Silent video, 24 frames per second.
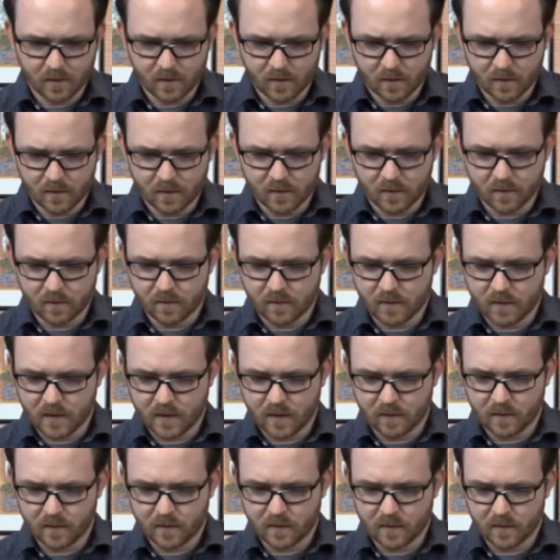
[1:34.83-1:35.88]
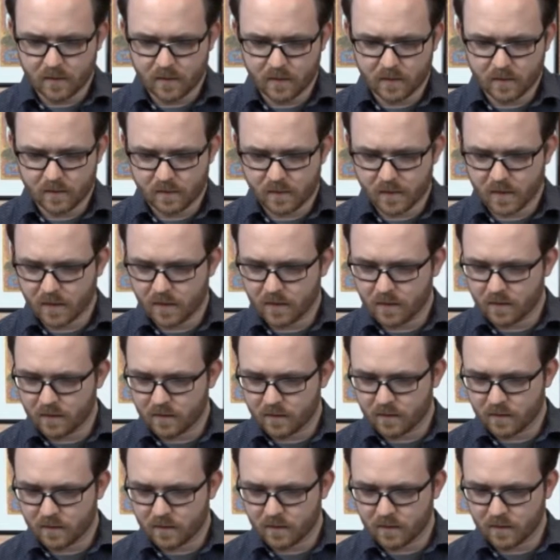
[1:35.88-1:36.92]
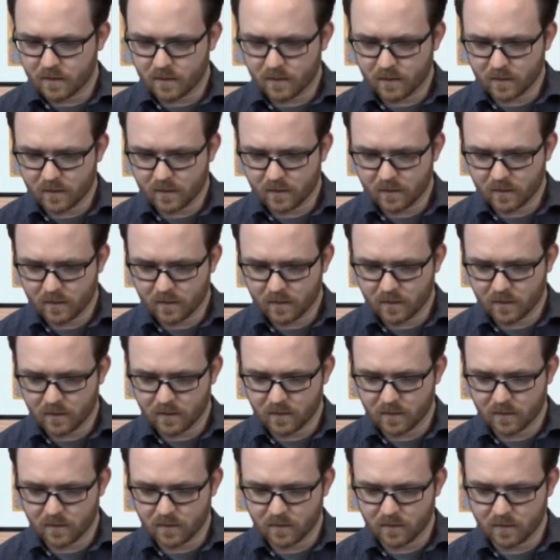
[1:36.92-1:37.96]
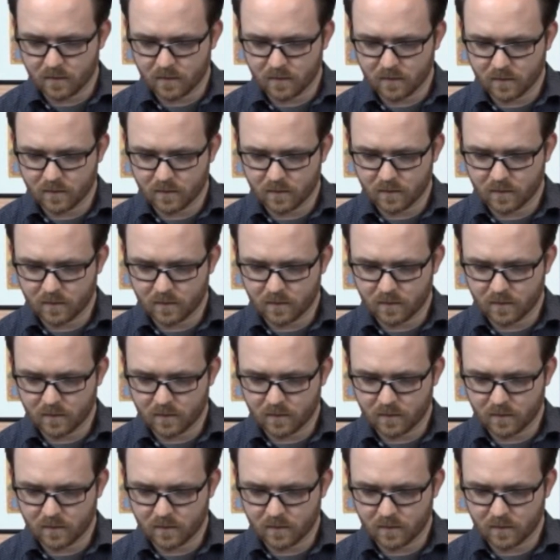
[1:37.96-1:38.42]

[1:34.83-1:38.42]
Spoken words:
So that one looks right. And